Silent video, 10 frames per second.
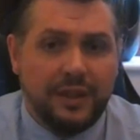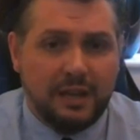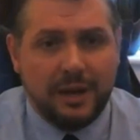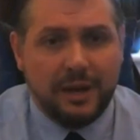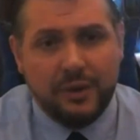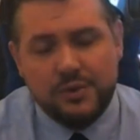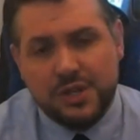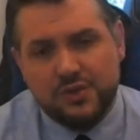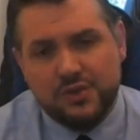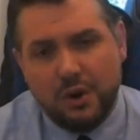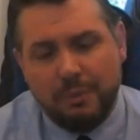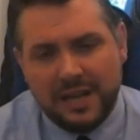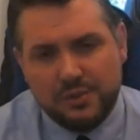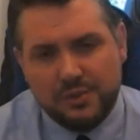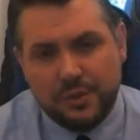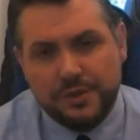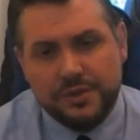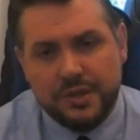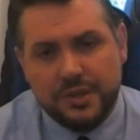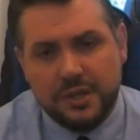we think about using strong
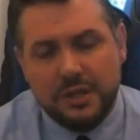passwords,